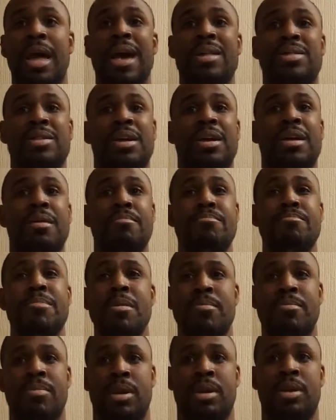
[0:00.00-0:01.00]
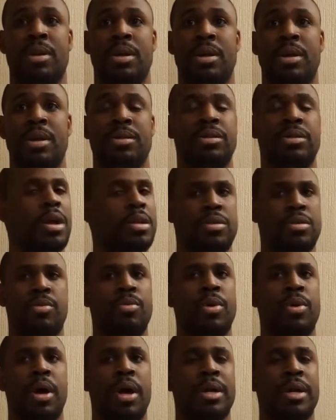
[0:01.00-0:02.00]
as a commitment doesn't
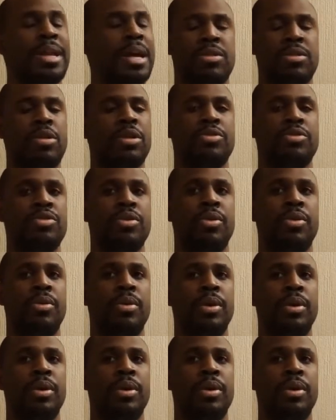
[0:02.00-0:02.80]
work. That's not true.